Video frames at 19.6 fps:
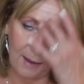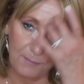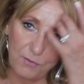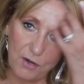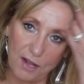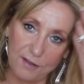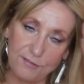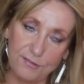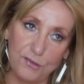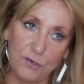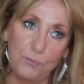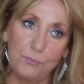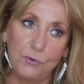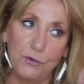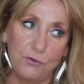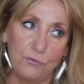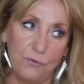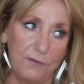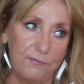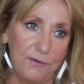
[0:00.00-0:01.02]
I'm not
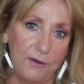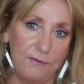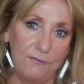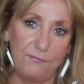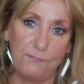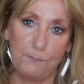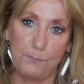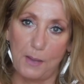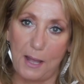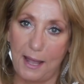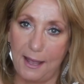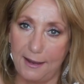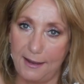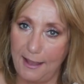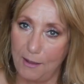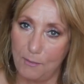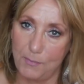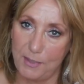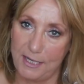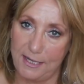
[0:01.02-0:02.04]
super driven by
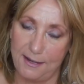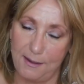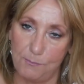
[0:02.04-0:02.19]
how many